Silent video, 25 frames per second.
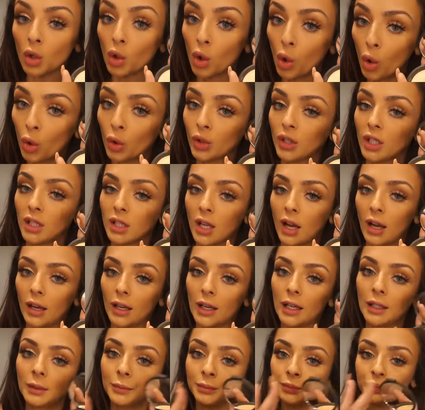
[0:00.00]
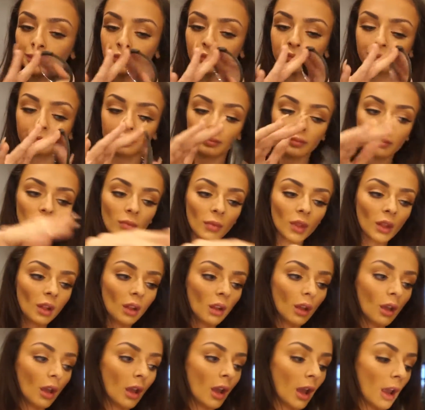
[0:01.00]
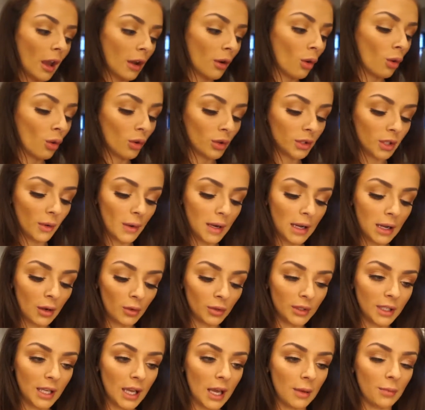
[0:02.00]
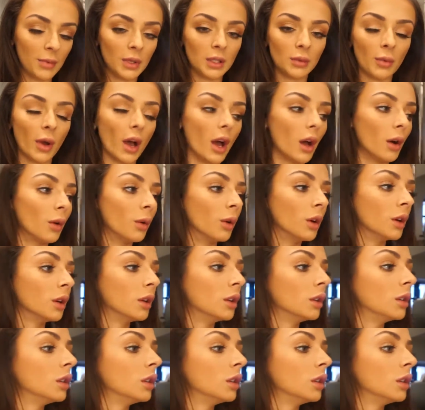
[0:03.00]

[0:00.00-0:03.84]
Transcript: Gorgeous colour. And also a little tip as well.